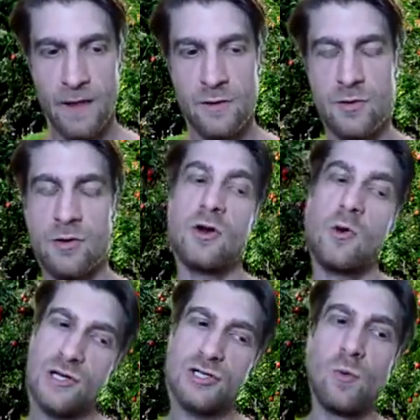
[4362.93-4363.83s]
The
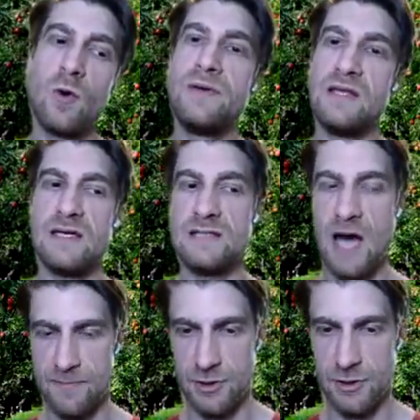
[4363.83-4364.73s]
question will be the
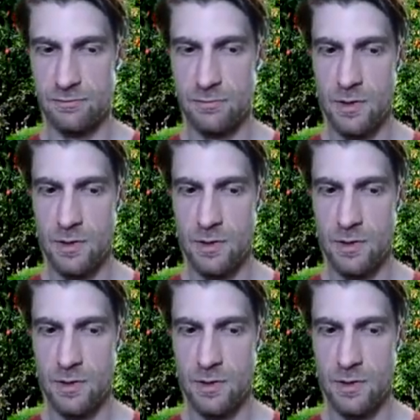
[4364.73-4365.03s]
adoption.